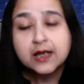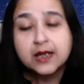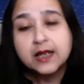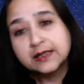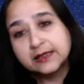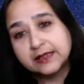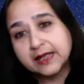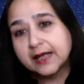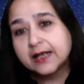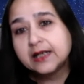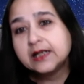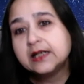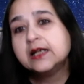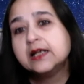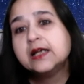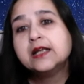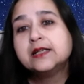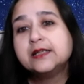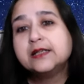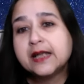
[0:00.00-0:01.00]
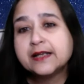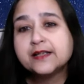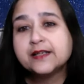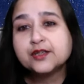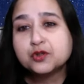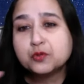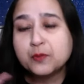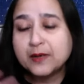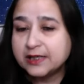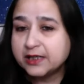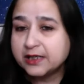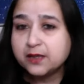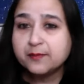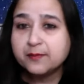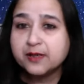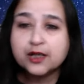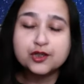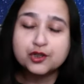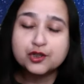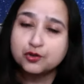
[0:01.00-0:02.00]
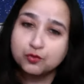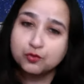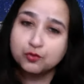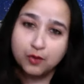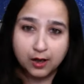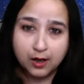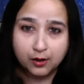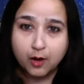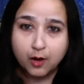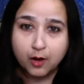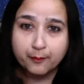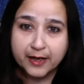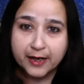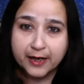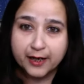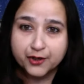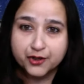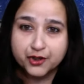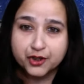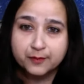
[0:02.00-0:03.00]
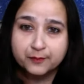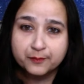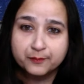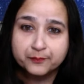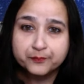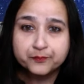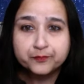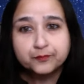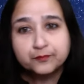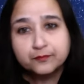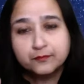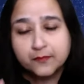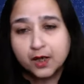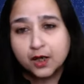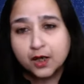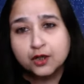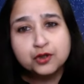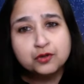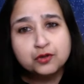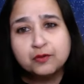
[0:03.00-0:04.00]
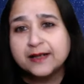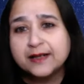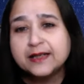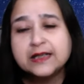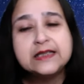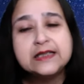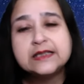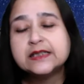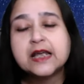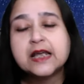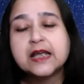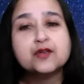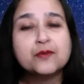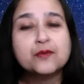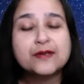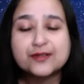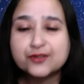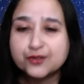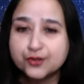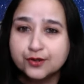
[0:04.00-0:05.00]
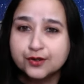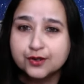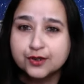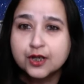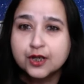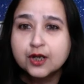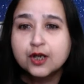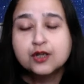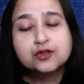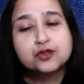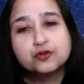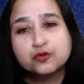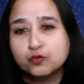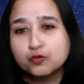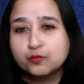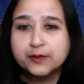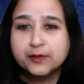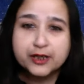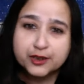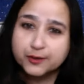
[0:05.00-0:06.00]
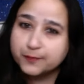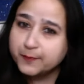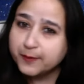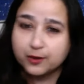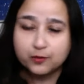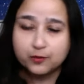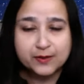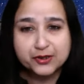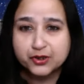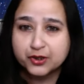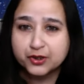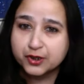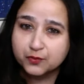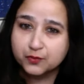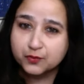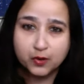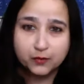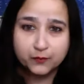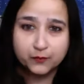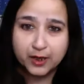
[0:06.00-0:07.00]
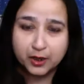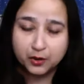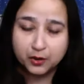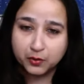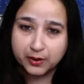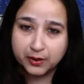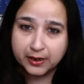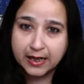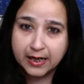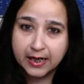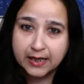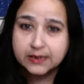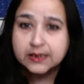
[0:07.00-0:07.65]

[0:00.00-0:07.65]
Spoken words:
Then next 20 minutes to a comprehension, do at least 10 questions. So 2 minutes per question is what we are looking at.